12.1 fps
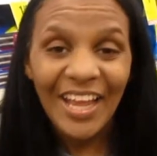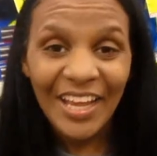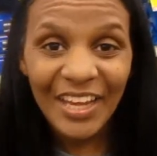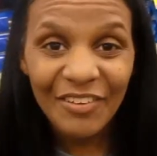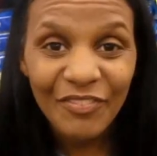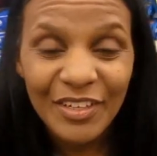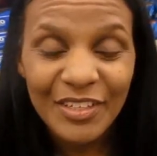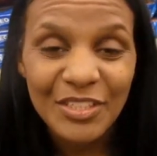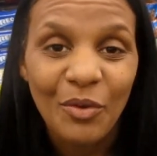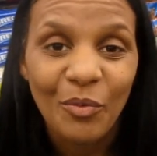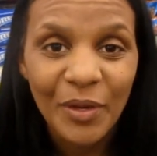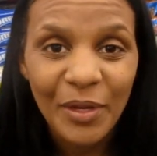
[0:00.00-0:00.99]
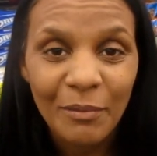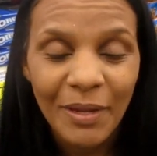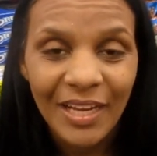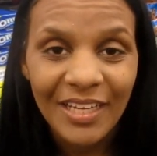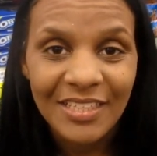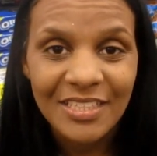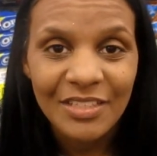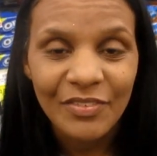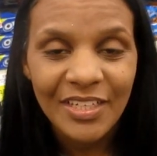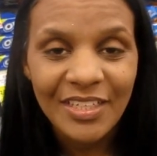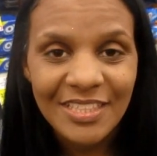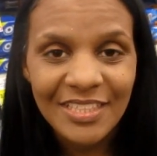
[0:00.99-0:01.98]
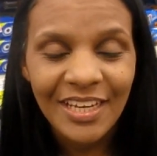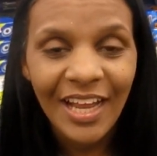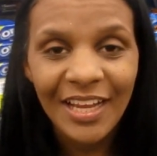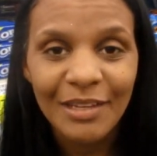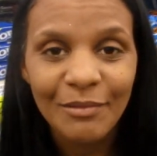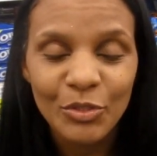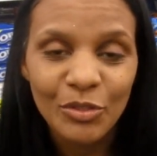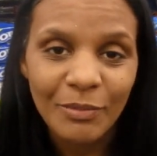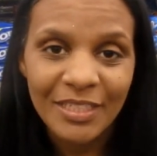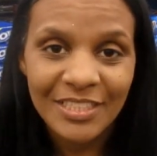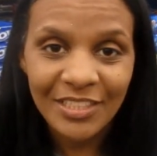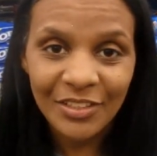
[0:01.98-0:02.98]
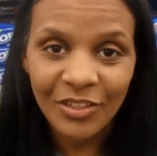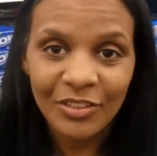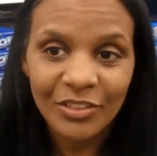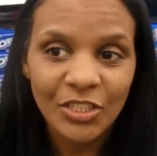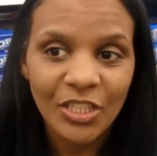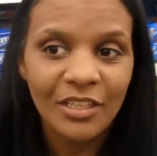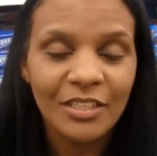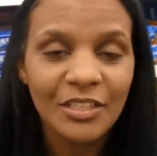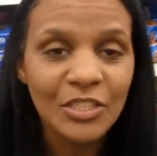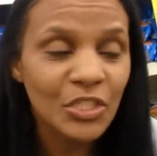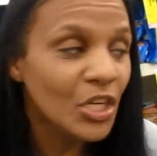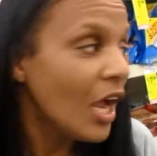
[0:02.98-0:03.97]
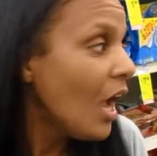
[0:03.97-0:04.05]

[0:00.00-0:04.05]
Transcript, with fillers: Hey friends, we are back at CVS and I am doing my $10 challenge.